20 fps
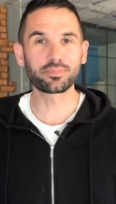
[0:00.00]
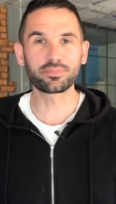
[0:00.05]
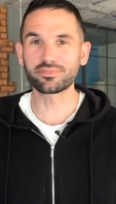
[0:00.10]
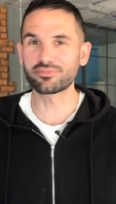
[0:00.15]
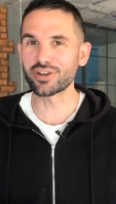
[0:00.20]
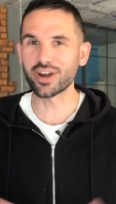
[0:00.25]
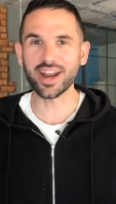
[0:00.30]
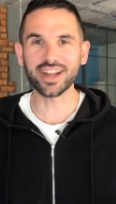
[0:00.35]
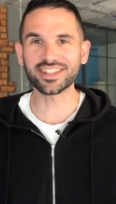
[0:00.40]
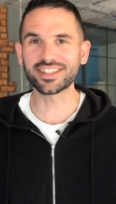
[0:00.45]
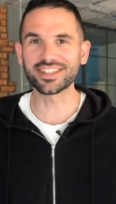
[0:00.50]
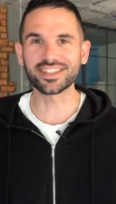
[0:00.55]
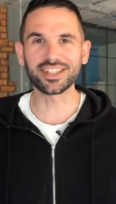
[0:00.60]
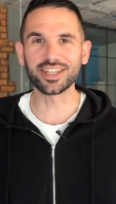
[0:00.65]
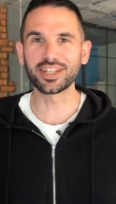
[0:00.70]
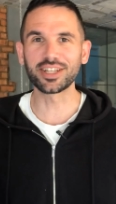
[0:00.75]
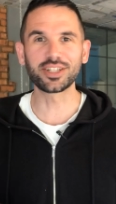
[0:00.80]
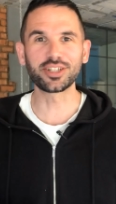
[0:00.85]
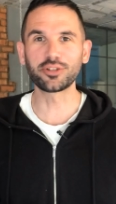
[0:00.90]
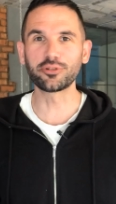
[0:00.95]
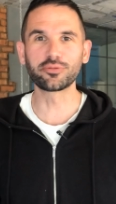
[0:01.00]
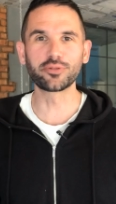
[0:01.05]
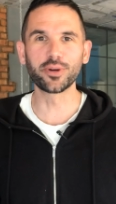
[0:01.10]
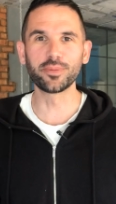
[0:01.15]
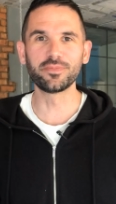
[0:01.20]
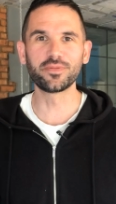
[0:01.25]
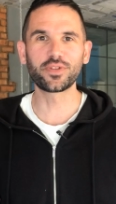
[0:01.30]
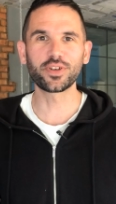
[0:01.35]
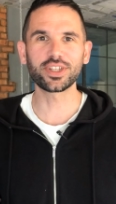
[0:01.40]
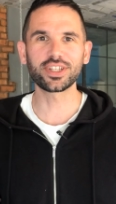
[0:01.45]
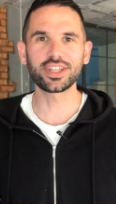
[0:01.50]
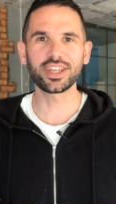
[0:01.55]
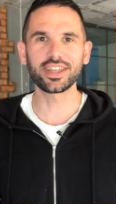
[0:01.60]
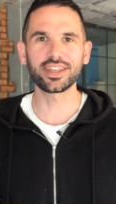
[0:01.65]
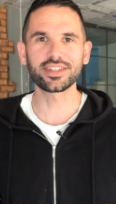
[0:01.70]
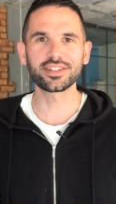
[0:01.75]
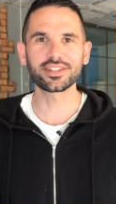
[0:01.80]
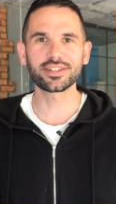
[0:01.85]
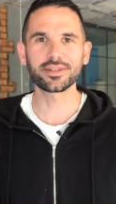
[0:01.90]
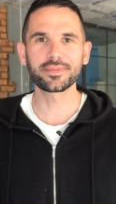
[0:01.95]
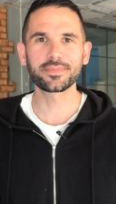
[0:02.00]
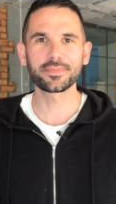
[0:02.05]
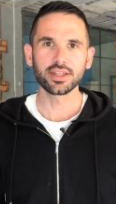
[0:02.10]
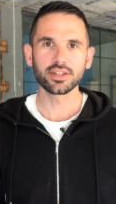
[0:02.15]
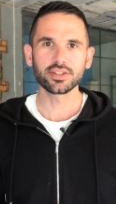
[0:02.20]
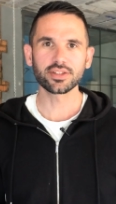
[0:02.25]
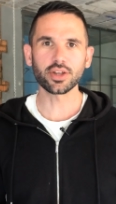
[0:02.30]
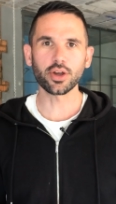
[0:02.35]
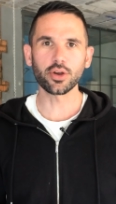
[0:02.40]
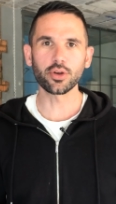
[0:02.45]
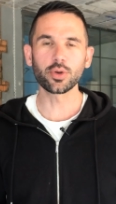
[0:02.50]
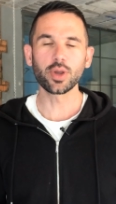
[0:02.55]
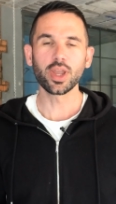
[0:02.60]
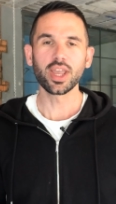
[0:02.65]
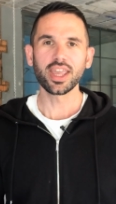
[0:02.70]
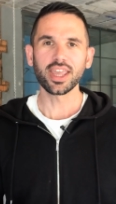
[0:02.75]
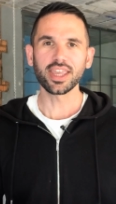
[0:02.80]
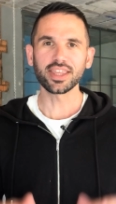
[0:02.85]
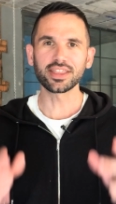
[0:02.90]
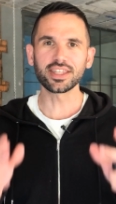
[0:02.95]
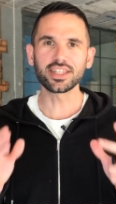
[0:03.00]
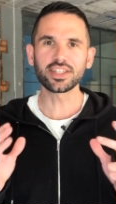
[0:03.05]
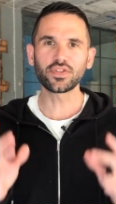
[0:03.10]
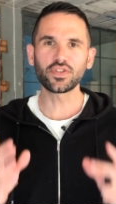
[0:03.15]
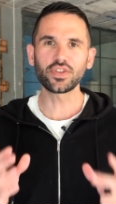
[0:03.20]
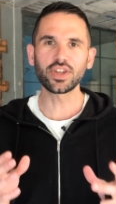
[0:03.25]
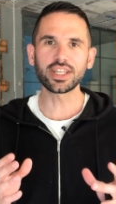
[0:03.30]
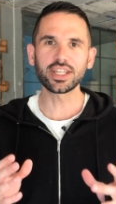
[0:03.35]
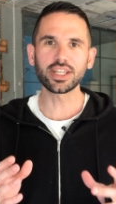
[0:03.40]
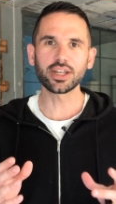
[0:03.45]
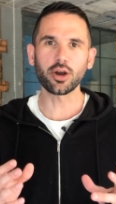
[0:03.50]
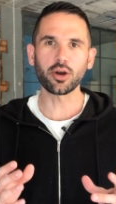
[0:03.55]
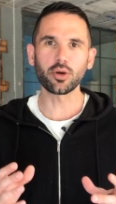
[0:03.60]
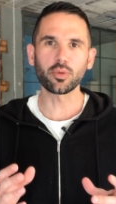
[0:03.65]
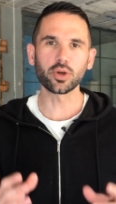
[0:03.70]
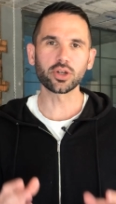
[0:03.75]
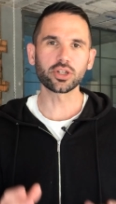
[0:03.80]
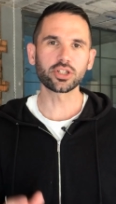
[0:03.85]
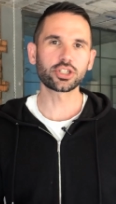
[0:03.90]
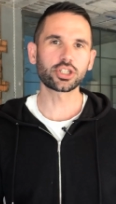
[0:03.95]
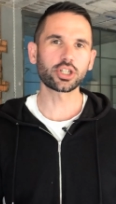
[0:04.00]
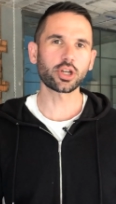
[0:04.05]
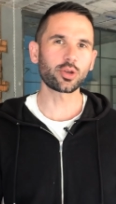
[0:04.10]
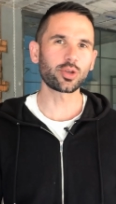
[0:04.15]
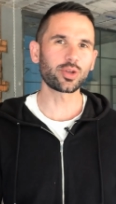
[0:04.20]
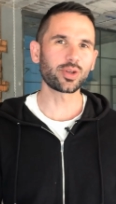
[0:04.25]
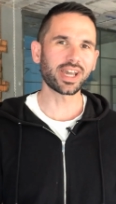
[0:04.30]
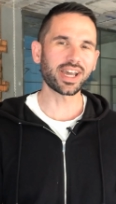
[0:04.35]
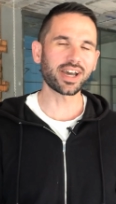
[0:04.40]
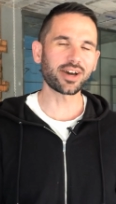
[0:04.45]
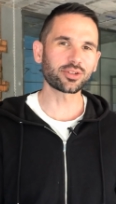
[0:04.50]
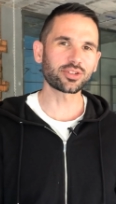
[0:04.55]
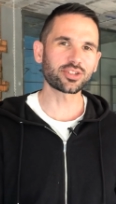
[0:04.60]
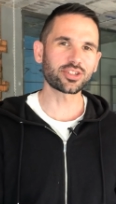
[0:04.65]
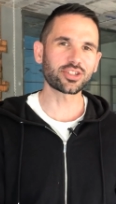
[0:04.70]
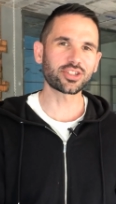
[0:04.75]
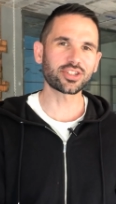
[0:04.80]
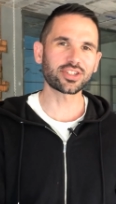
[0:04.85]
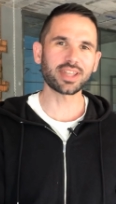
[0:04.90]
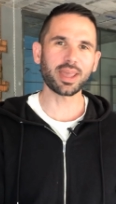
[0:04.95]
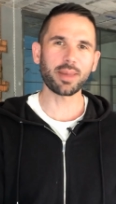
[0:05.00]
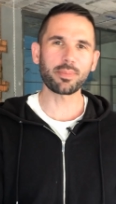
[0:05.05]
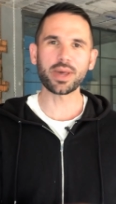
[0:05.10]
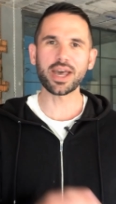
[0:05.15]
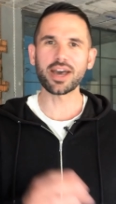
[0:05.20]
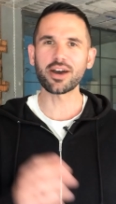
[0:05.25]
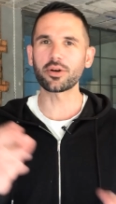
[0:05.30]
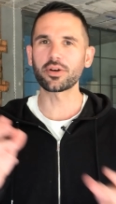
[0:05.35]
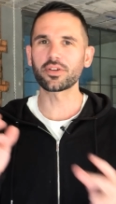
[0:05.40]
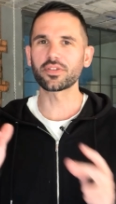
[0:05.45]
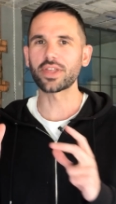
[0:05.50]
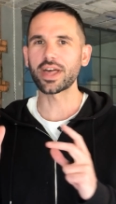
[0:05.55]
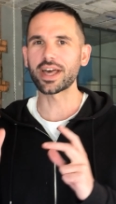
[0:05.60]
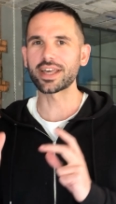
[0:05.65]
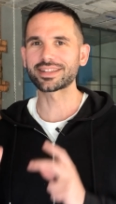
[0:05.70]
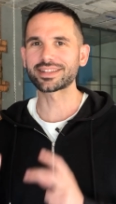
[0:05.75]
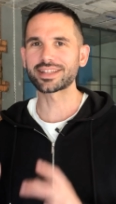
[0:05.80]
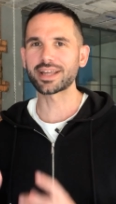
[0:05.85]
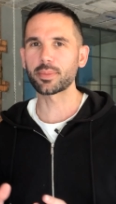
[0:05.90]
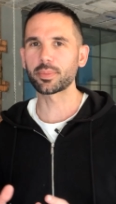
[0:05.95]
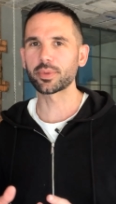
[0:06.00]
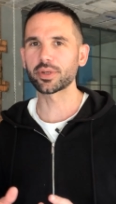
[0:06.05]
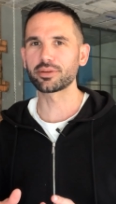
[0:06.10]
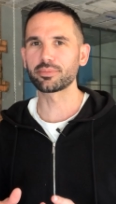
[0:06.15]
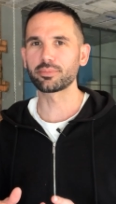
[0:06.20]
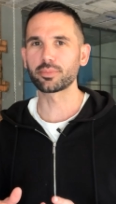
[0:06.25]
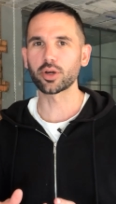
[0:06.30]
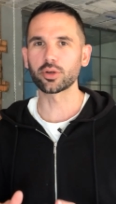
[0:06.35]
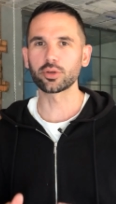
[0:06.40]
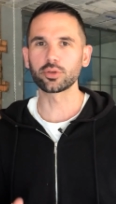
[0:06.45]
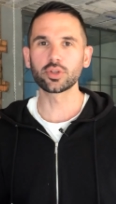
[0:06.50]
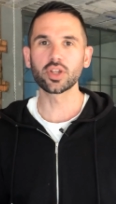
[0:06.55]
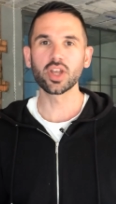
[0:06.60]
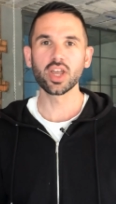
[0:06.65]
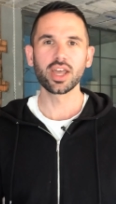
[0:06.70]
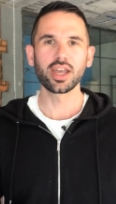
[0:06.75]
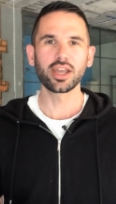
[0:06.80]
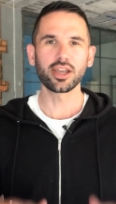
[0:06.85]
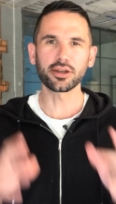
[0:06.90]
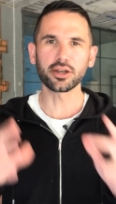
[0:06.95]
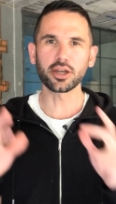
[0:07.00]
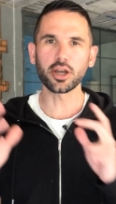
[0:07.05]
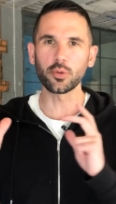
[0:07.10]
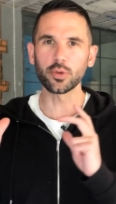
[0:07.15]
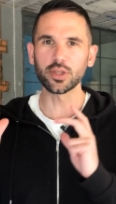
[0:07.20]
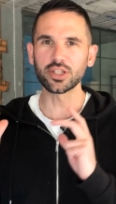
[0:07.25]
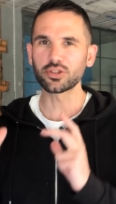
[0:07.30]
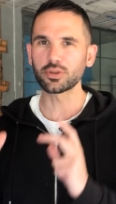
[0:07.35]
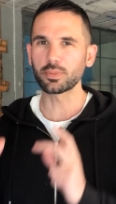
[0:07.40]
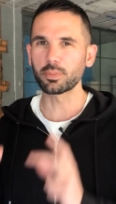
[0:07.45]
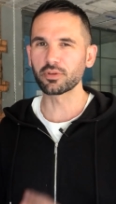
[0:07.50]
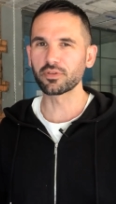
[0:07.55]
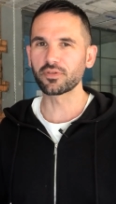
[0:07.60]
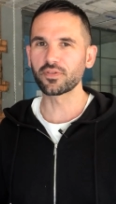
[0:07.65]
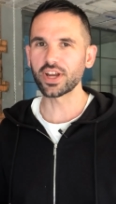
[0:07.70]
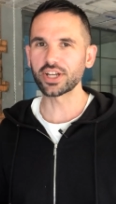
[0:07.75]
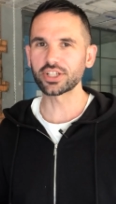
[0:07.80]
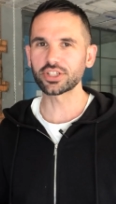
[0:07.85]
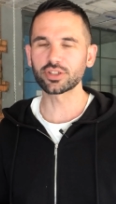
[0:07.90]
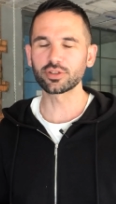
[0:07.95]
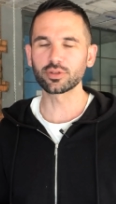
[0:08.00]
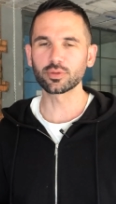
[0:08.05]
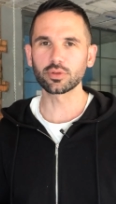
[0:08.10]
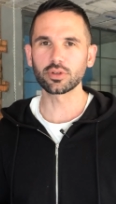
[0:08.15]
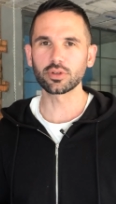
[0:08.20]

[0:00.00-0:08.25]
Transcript: practicing in your room for years. So in this video, I want to show you how to step out of that dabbler mode and go into professional